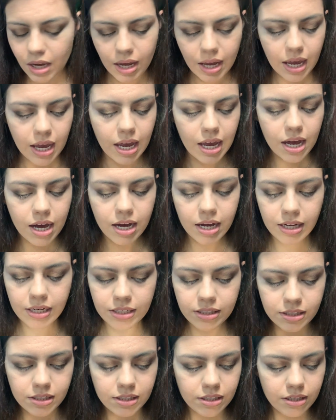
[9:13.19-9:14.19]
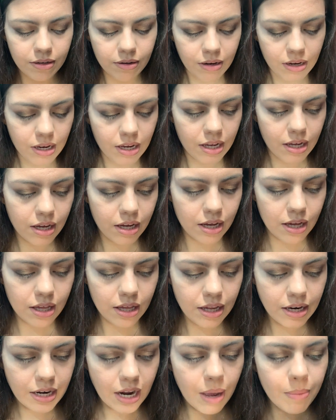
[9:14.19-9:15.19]
And
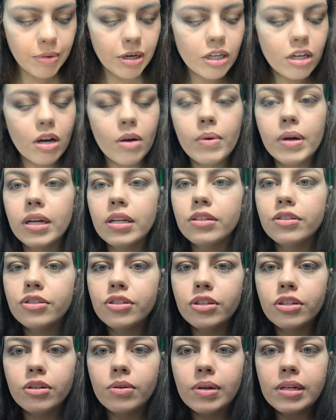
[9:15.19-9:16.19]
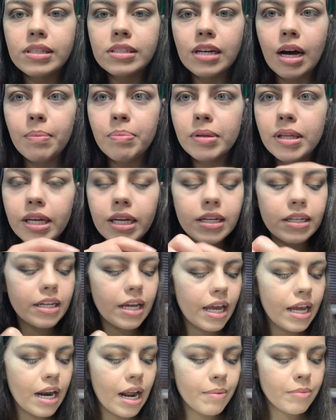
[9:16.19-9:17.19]
now I'm going to go into Dublin,
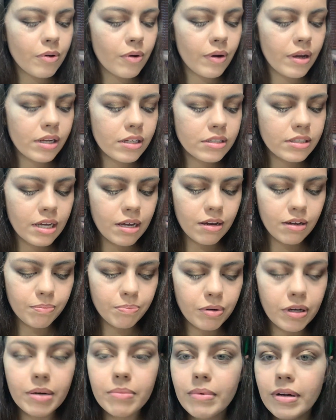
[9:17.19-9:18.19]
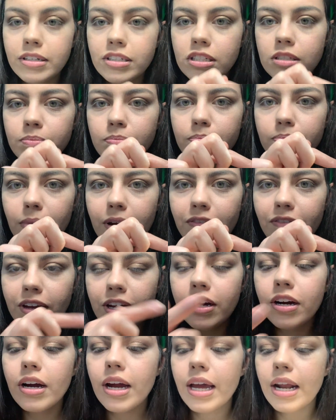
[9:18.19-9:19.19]
and I'm going to put just my
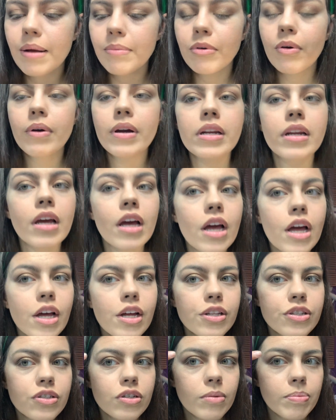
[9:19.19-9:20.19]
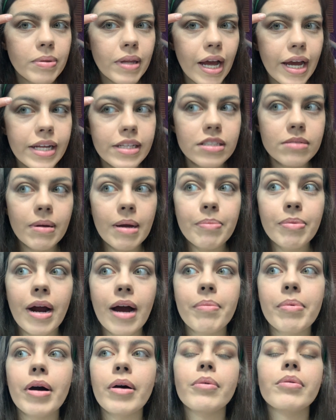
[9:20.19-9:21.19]
finger, and I'm going to apply it to my brow
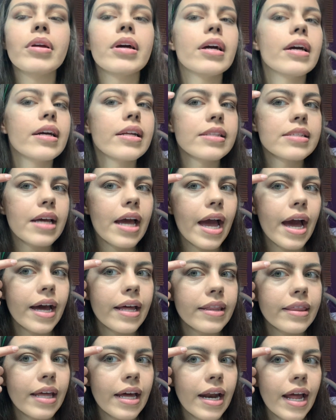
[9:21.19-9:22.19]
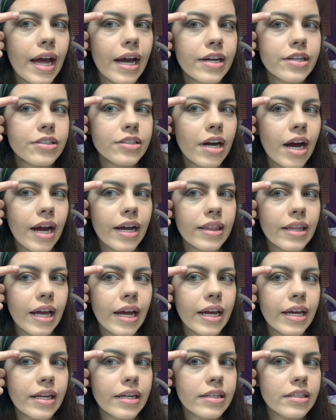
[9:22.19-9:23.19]
bone to add that extra
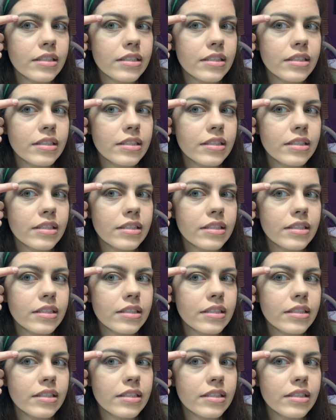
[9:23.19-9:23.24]
highlight